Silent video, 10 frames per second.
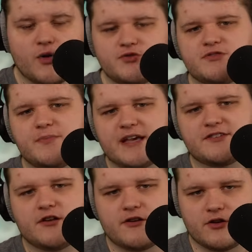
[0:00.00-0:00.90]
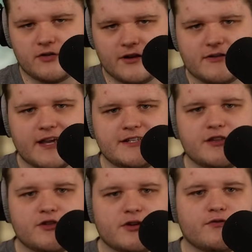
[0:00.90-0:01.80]
which was based on an earlier
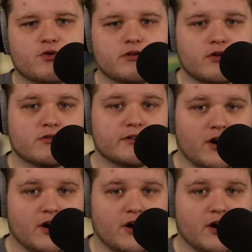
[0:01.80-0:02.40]
1934 Laurel